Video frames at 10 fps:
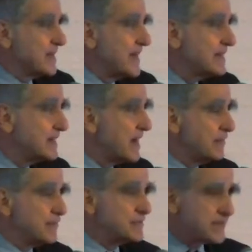I had
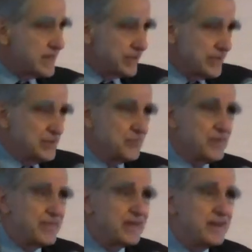conversations
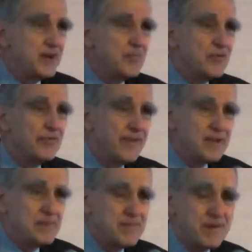with a number of
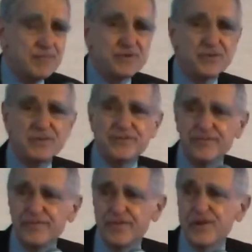family members. It was
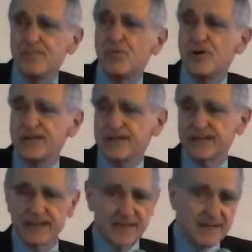very poignant.
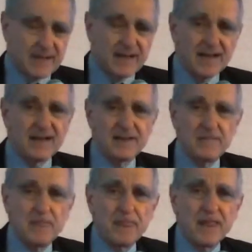
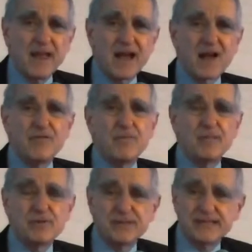I
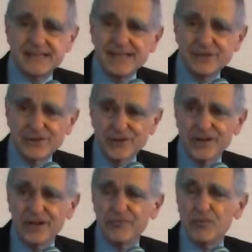remember the sister
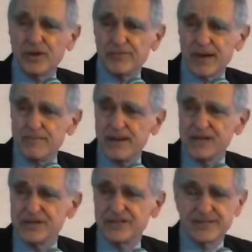of one of my
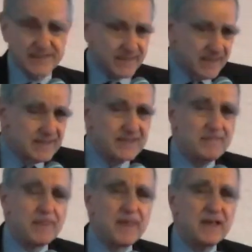patients.
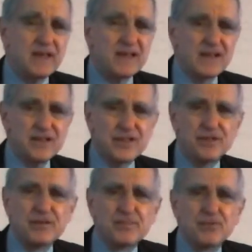
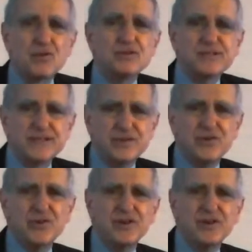The person